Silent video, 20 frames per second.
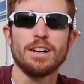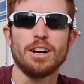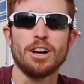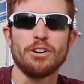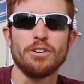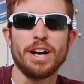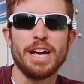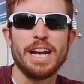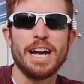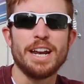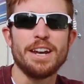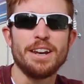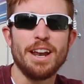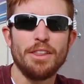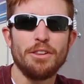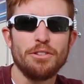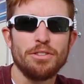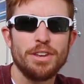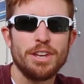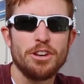All right,
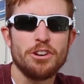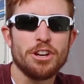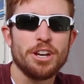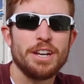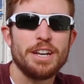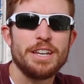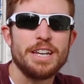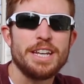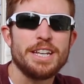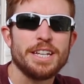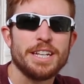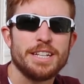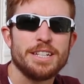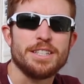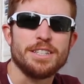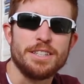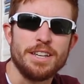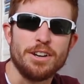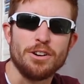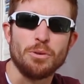another thing you're gonna need to
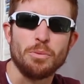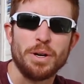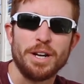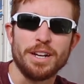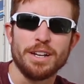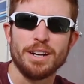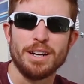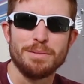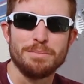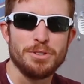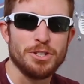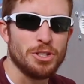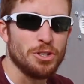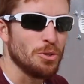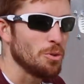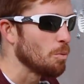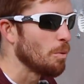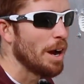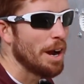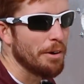consider when it comes
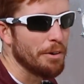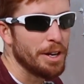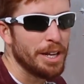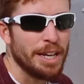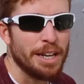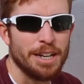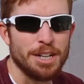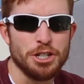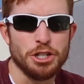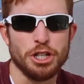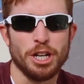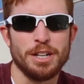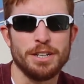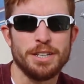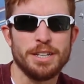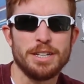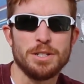to wiring in a shunt